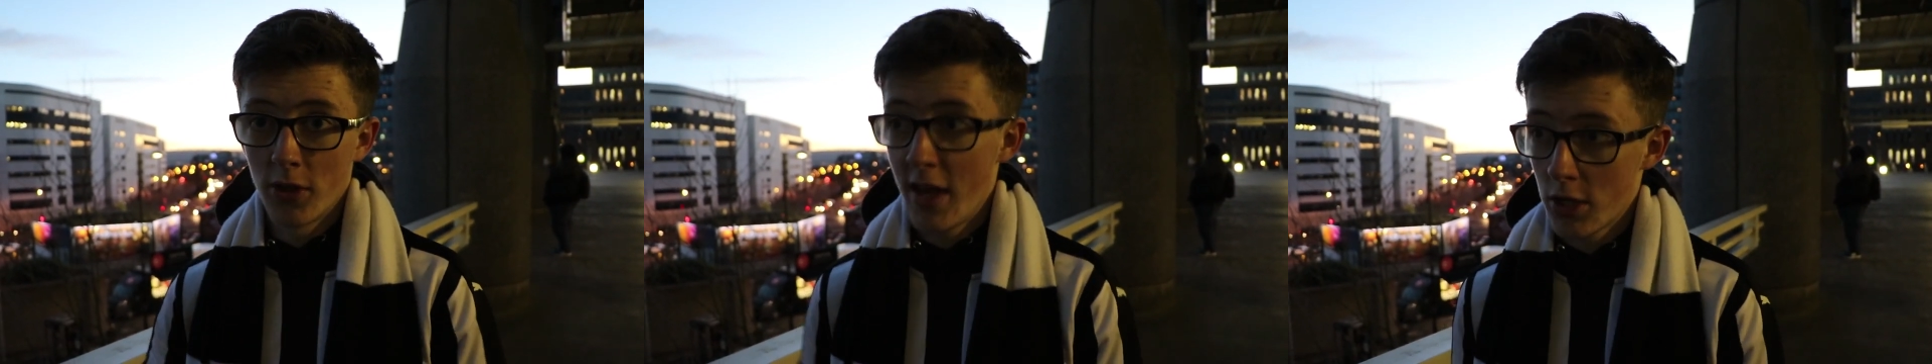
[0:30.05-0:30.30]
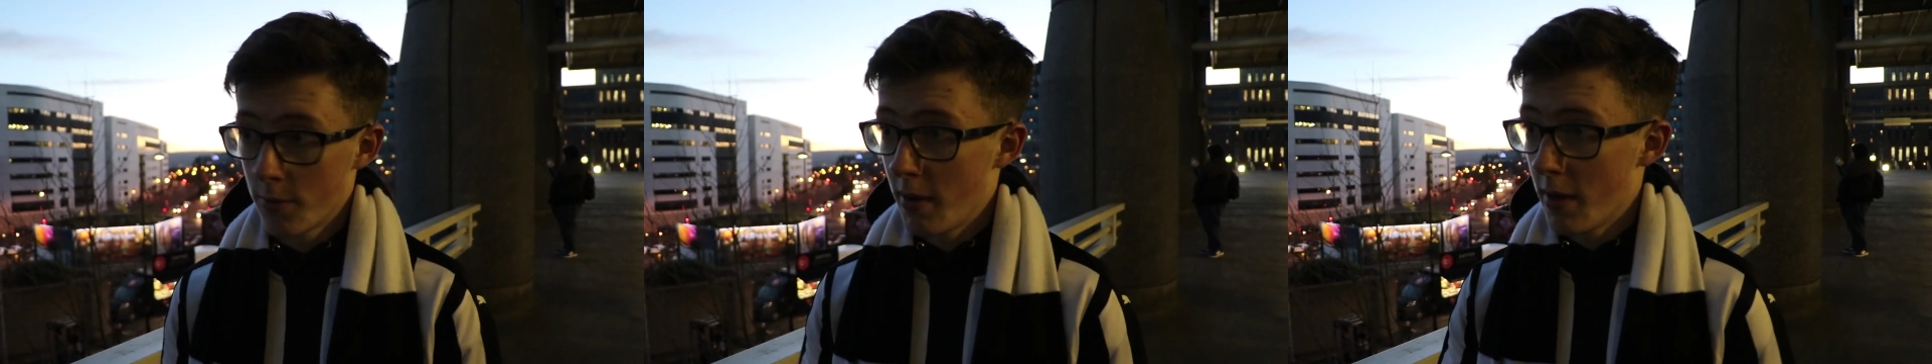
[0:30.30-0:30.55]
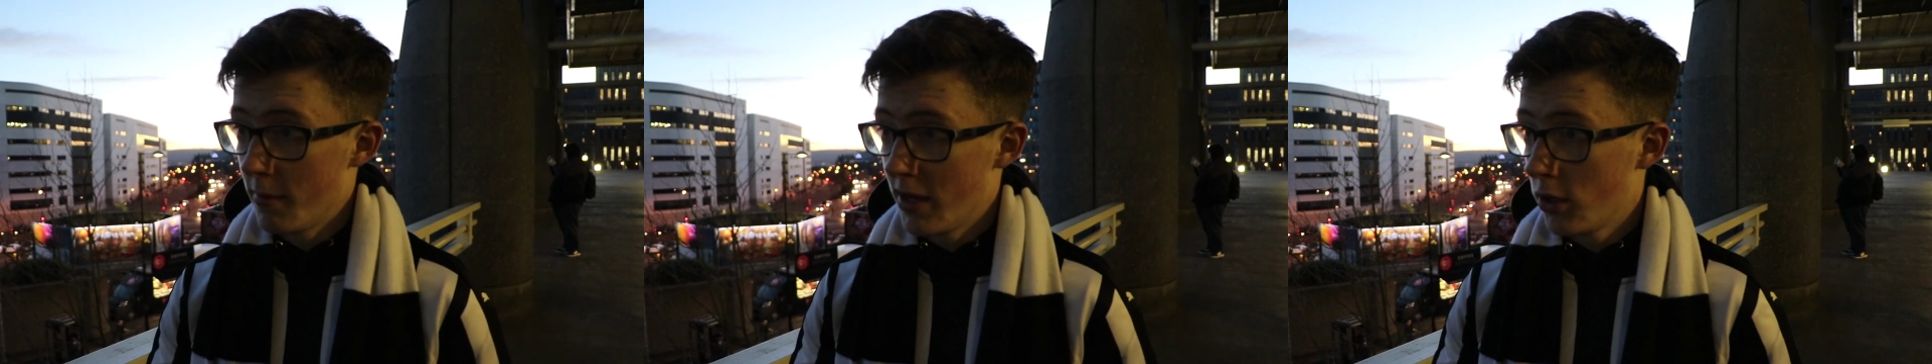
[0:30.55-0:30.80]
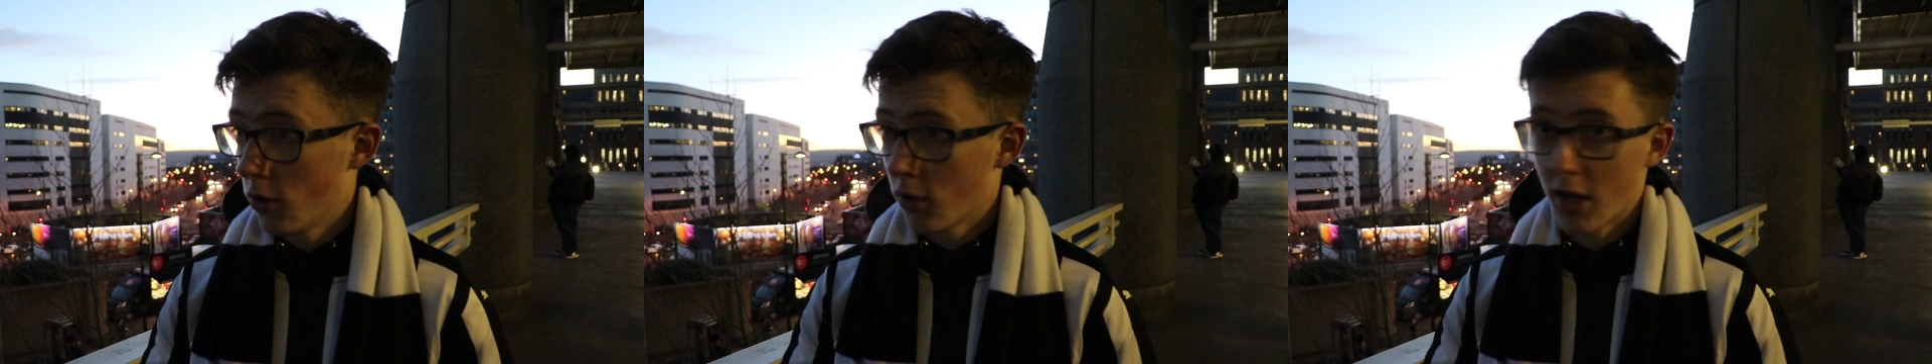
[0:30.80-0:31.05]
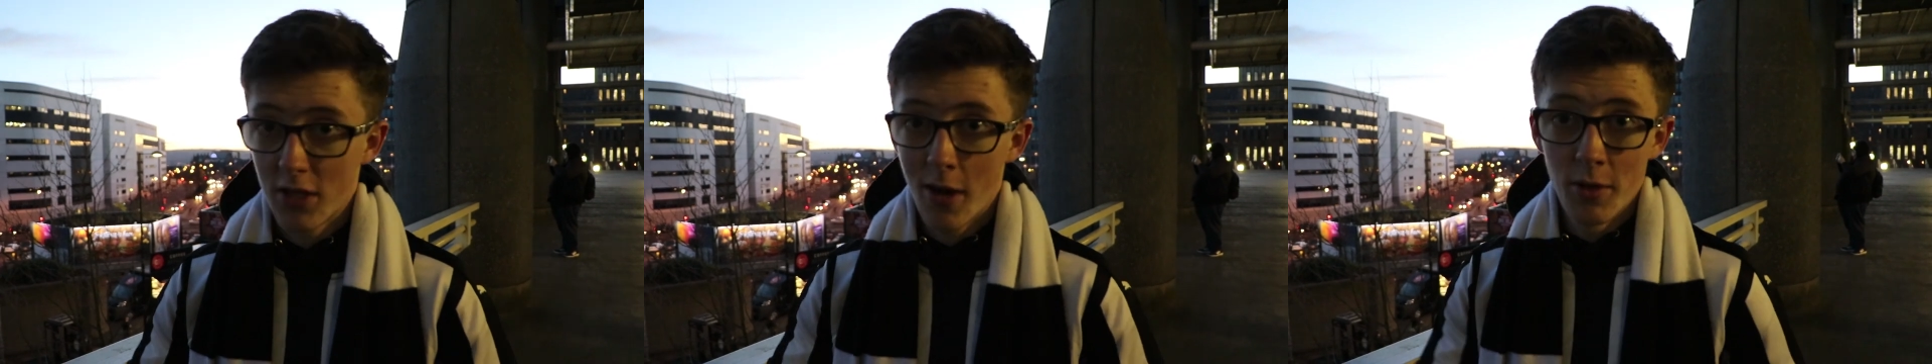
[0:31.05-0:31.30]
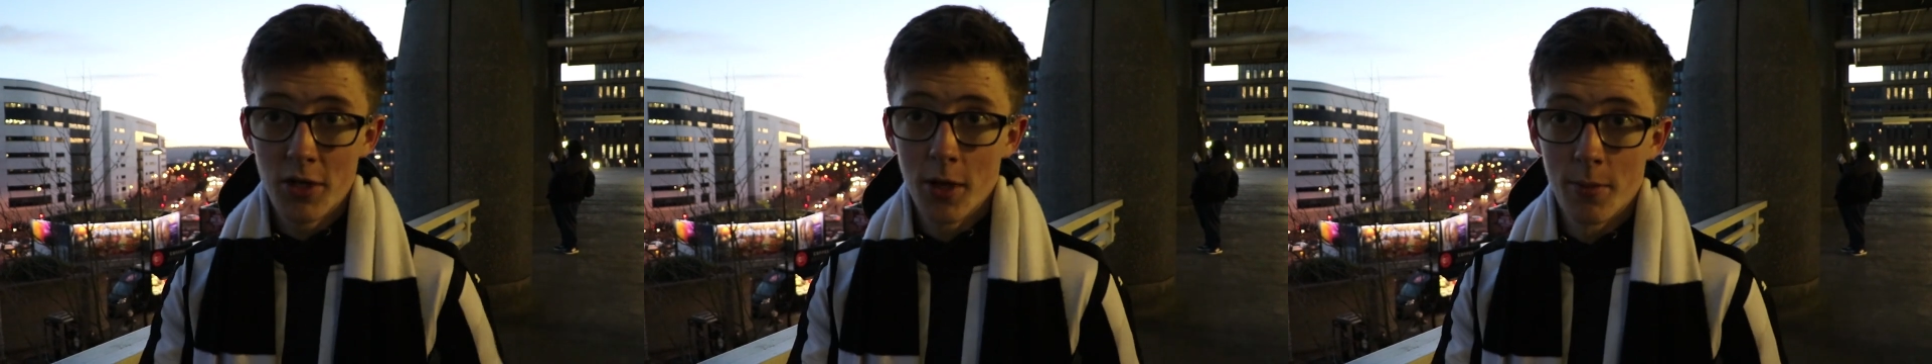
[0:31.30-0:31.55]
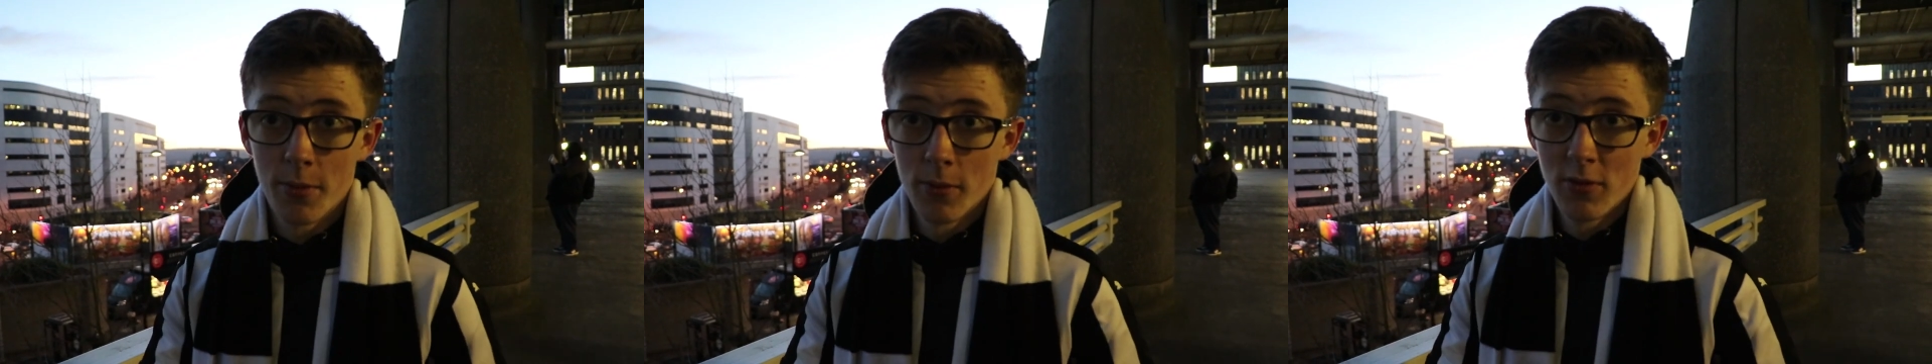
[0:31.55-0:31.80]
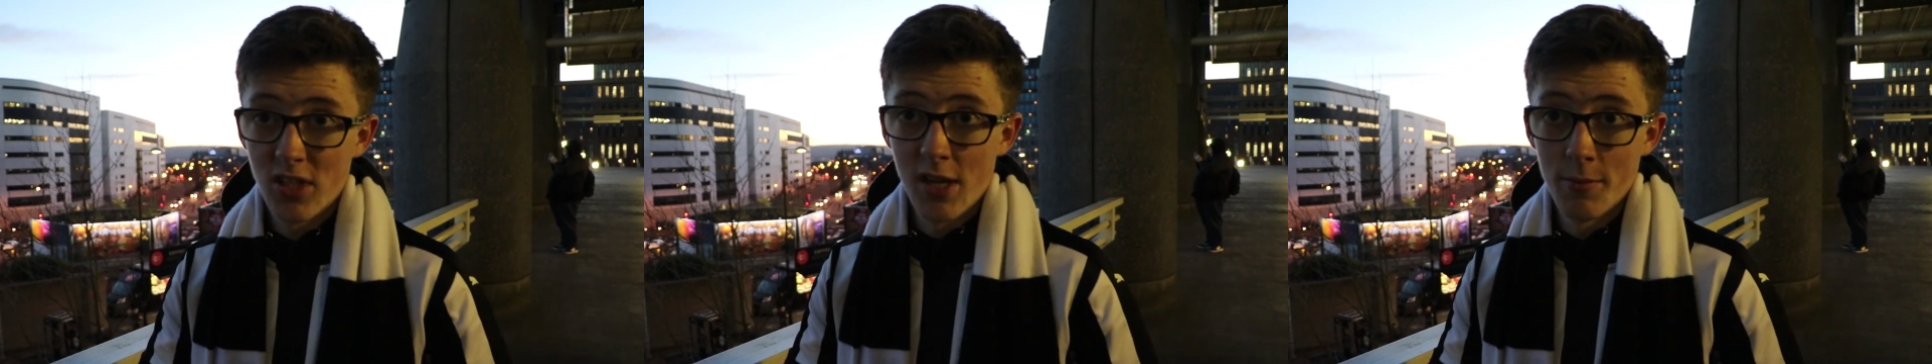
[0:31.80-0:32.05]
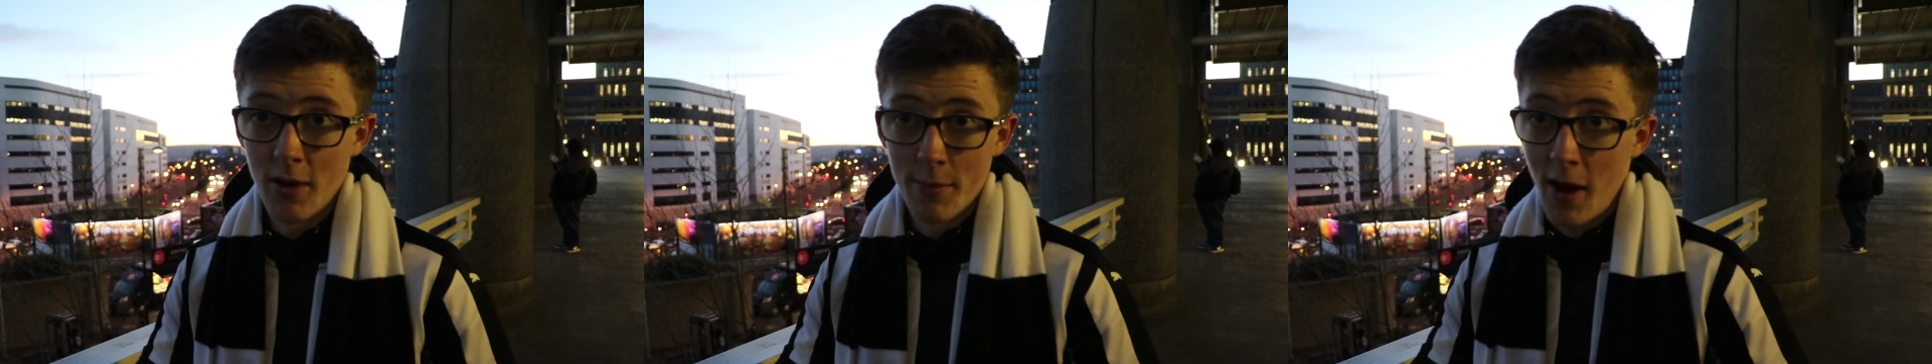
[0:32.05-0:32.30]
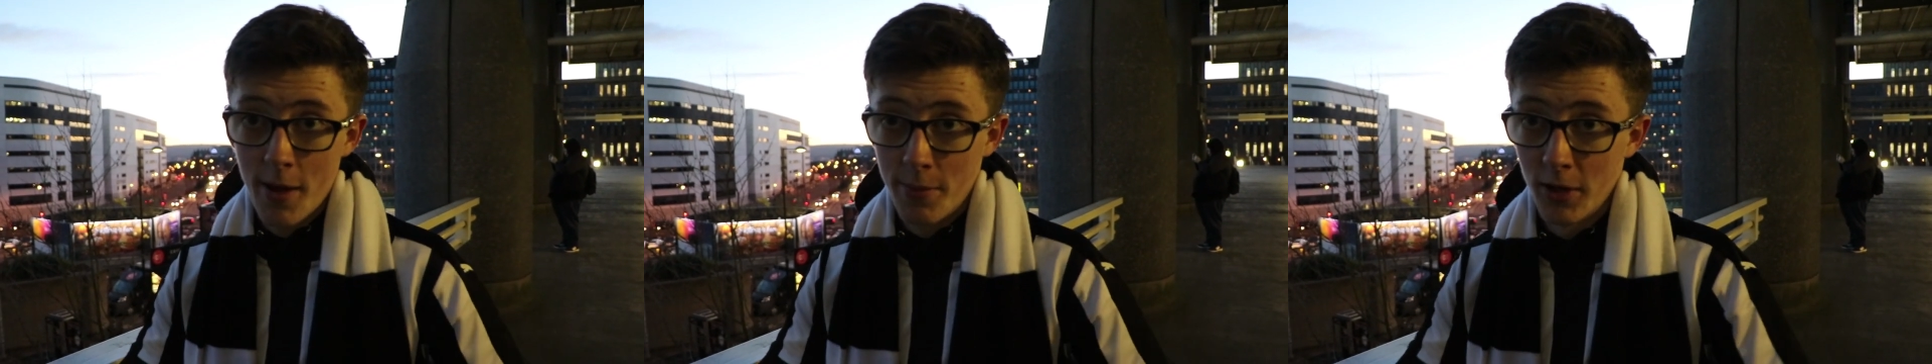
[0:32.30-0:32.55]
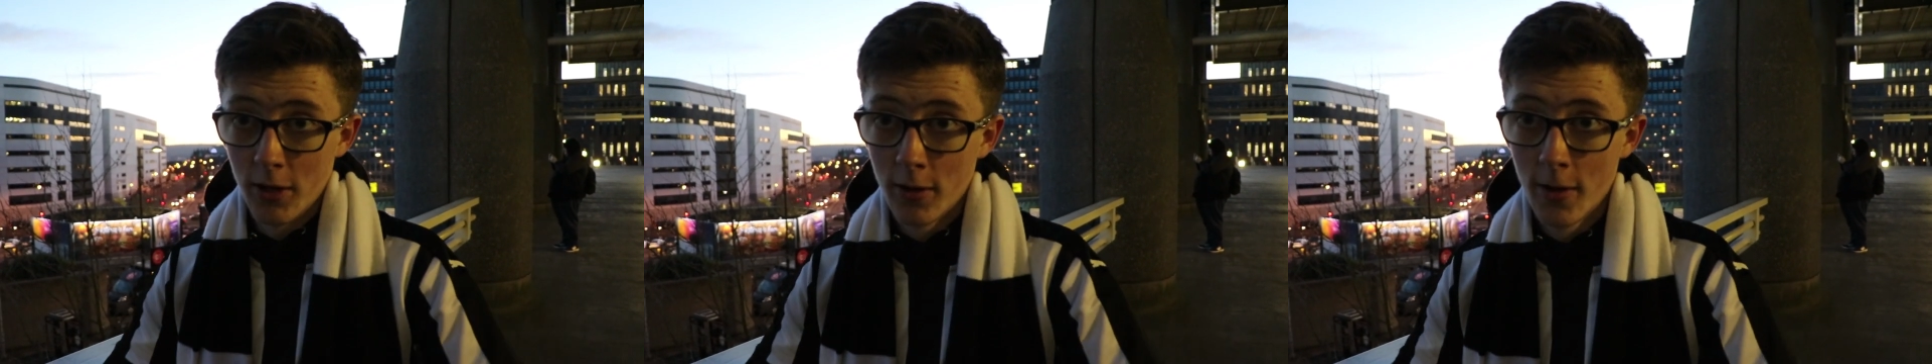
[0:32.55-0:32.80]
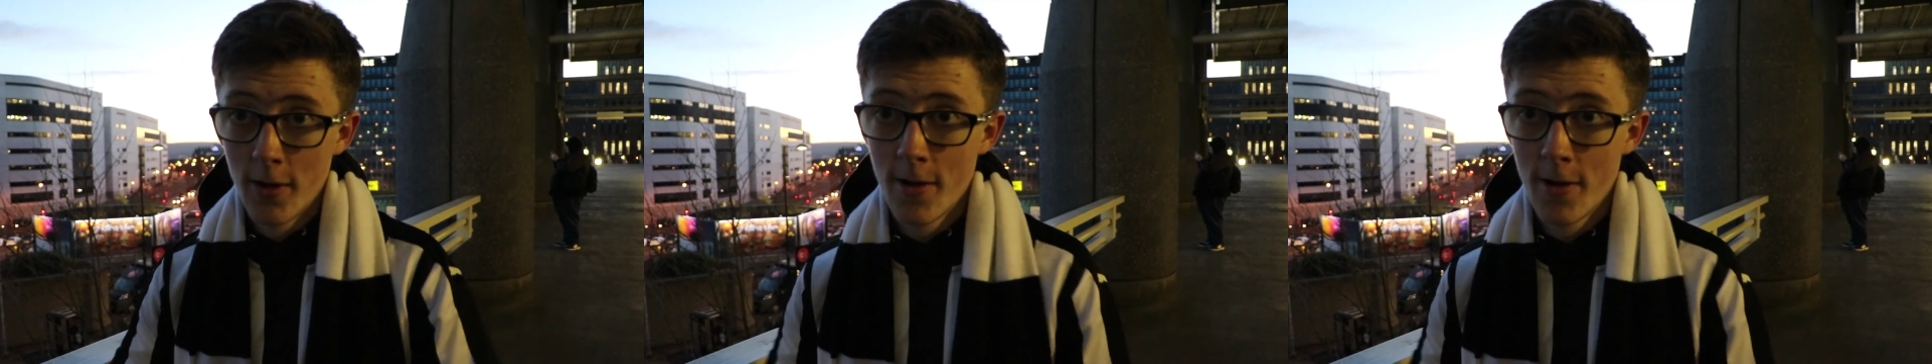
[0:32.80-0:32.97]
They should be a mediocre championship team, in my opinion.